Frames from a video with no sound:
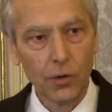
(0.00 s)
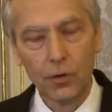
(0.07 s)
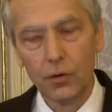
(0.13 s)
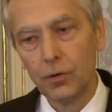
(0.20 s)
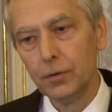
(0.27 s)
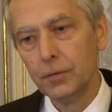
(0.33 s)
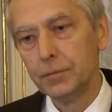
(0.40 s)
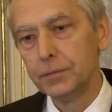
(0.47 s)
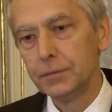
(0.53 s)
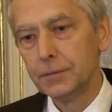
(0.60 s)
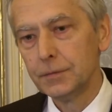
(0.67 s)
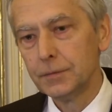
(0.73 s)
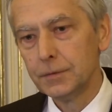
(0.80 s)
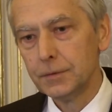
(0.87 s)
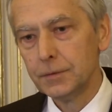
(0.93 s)
all,
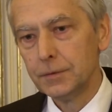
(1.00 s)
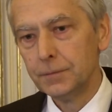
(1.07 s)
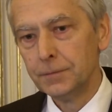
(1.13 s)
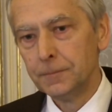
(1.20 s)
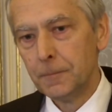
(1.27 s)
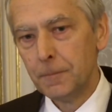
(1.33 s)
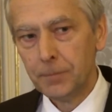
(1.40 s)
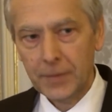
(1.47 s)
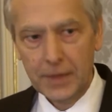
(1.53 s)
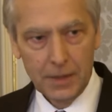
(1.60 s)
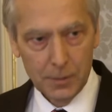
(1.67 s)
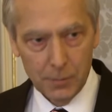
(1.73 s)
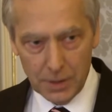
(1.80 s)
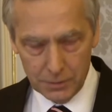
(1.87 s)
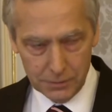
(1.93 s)

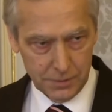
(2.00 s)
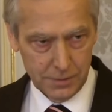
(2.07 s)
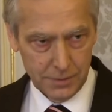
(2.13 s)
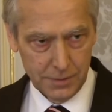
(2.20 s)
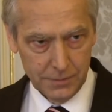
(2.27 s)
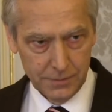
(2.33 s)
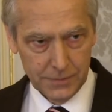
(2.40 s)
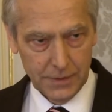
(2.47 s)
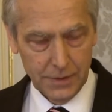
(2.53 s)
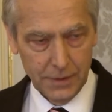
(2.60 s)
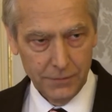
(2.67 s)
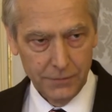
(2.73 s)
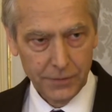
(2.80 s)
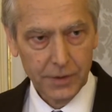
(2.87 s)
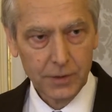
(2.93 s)
about
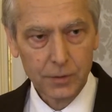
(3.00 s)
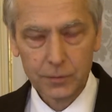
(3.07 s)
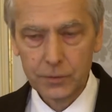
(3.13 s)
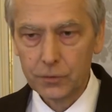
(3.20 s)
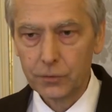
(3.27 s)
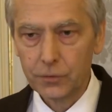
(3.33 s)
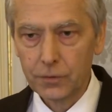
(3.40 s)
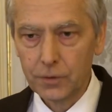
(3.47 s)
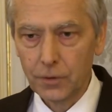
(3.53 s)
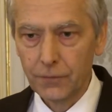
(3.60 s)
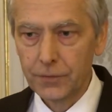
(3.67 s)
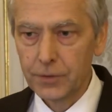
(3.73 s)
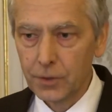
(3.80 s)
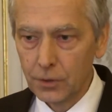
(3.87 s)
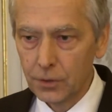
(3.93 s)
freedom of
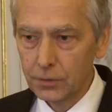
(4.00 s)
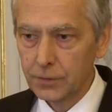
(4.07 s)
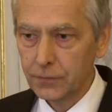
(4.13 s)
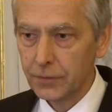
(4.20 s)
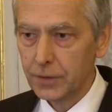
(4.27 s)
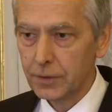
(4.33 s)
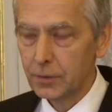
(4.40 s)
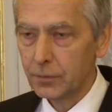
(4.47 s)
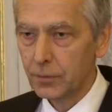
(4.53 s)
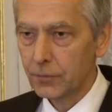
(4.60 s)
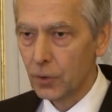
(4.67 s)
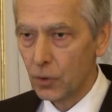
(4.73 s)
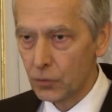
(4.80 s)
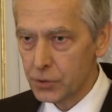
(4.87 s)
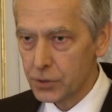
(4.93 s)
thought, freedom of
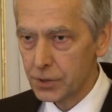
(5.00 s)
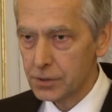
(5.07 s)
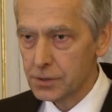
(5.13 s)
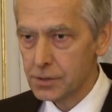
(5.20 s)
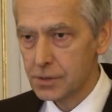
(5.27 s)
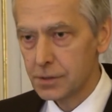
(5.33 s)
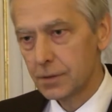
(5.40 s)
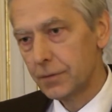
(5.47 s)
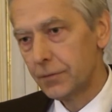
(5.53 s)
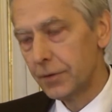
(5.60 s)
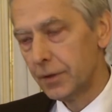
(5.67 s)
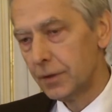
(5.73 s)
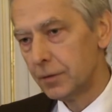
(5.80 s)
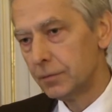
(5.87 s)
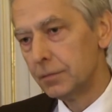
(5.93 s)
conscience,
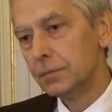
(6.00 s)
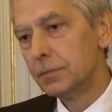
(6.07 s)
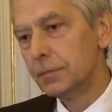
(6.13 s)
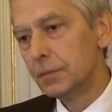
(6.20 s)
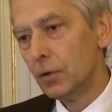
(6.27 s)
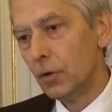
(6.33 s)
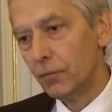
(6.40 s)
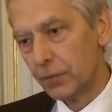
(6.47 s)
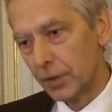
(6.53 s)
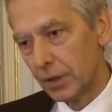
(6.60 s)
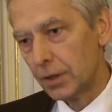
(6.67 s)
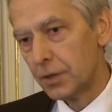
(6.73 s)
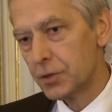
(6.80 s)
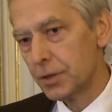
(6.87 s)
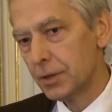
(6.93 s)
freedom of
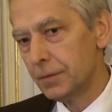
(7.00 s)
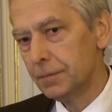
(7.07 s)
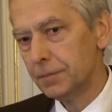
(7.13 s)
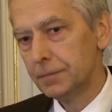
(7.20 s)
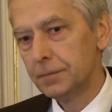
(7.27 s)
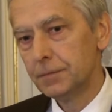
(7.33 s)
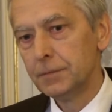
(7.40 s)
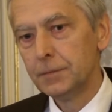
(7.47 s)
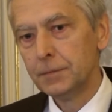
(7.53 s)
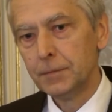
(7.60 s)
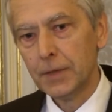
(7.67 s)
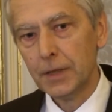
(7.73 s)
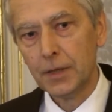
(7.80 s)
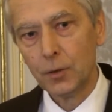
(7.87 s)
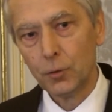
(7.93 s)
religion,
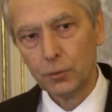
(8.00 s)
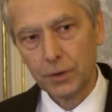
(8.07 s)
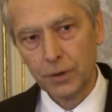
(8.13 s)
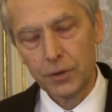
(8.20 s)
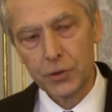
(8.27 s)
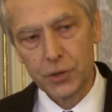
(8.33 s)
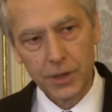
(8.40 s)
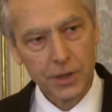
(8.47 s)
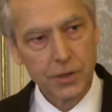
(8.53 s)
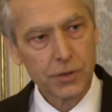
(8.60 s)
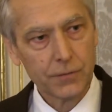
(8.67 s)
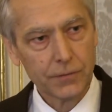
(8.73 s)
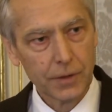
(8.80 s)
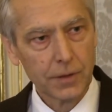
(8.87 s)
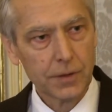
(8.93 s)
including change
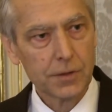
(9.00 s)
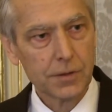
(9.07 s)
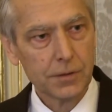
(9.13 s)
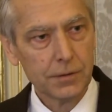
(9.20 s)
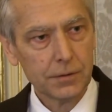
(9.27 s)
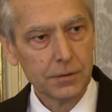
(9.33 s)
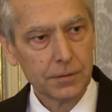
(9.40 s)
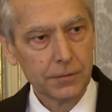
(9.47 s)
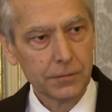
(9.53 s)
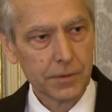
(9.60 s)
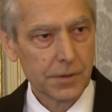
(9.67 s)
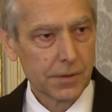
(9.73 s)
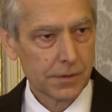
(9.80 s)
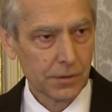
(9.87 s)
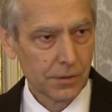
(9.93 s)
of religion,
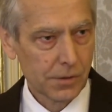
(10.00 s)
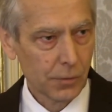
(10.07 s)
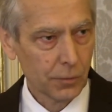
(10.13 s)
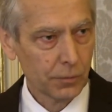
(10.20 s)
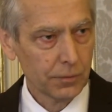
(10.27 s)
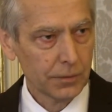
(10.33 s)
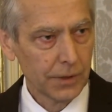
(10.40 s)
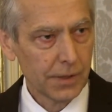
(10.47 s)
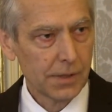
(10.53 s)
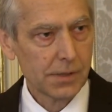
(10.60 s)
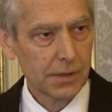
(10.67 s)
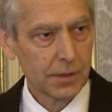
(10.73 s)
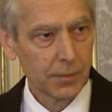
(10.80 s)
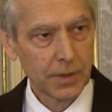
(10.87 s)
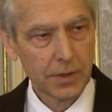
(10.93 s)
which is not so
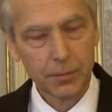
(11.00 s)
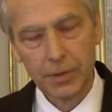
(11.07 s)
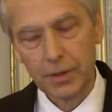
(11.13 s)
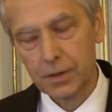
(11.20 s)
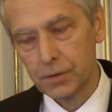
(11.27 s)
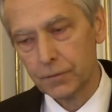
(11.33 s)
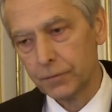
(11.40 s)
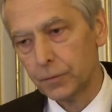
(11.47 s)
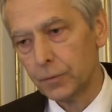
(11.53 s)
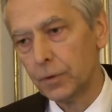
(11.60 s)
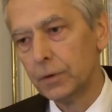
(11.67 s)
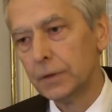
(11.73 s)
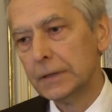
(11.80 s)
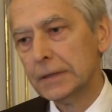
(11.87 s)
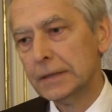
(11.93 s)
easy in many parts of the
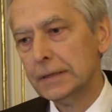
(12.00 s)
world.